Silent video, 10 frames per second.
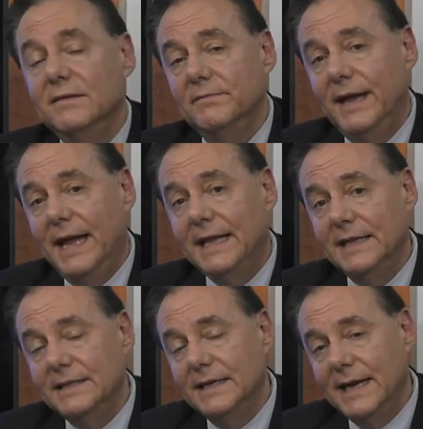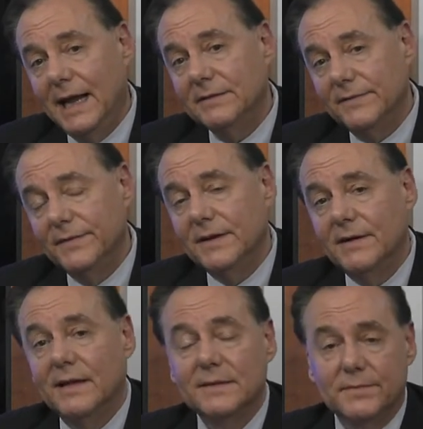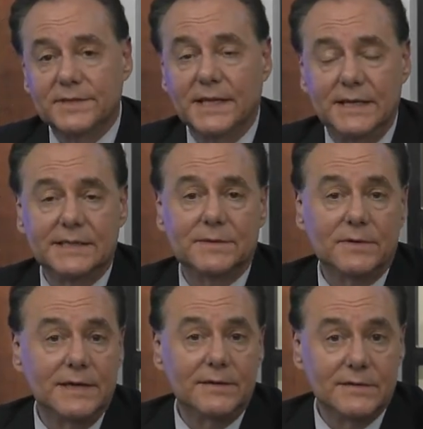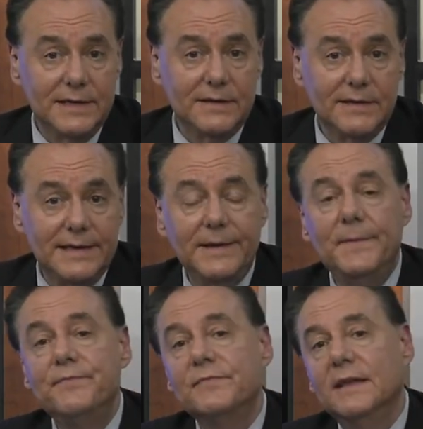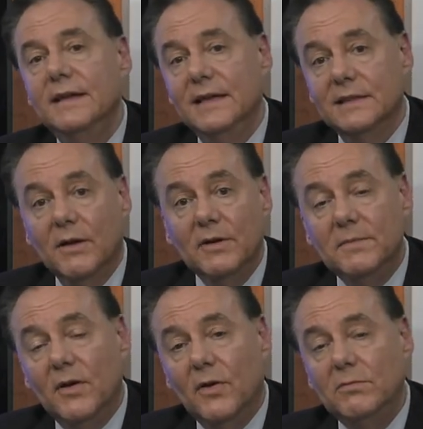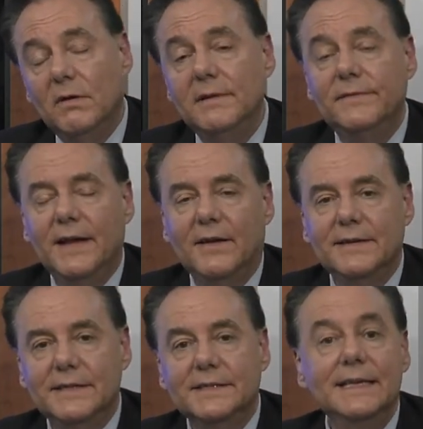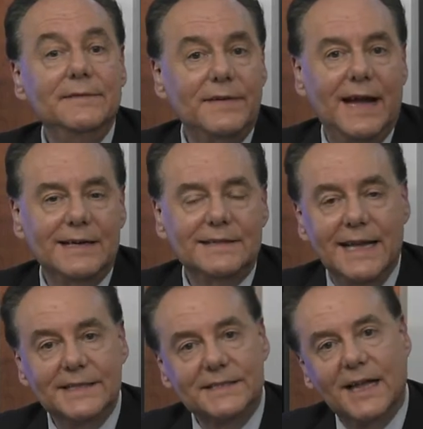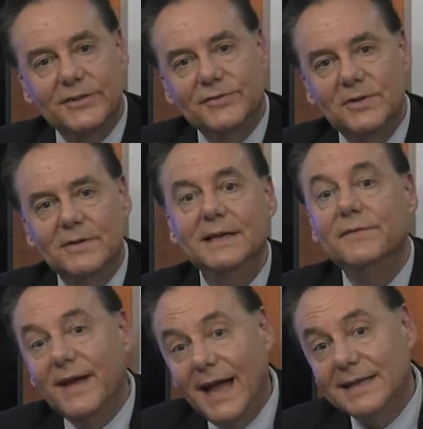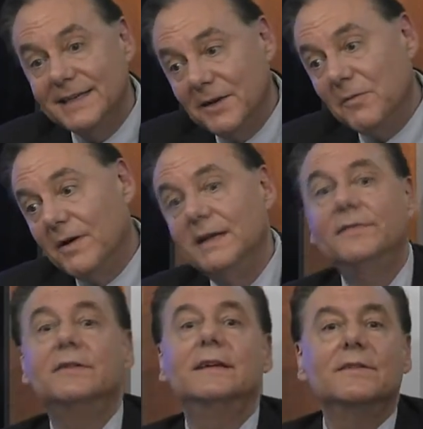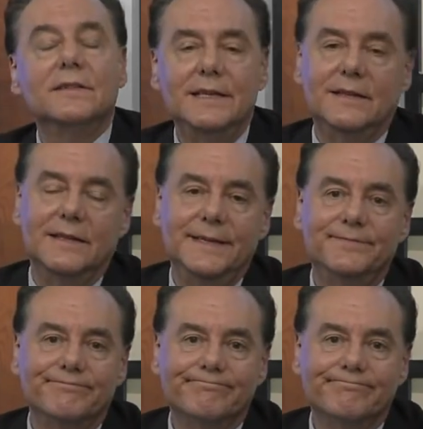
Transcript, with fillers: back ended it out to figure out the percentage that were here illegally. And lo and behold, what we found is, in fact, that's not true. In fact, you know what? If you're here illegally,